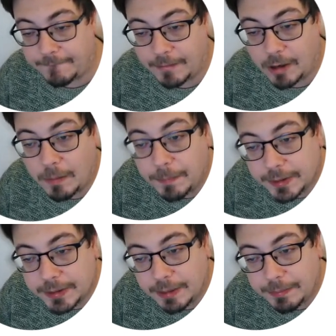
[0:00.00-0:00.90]

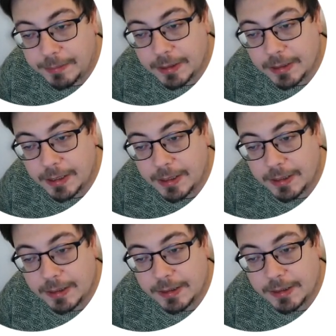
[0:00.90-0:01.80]
complex number
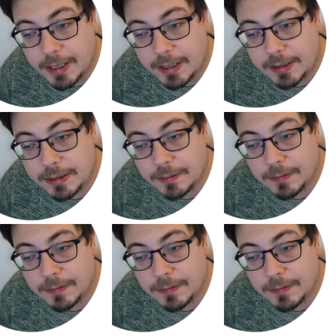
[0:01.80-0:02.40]
Z,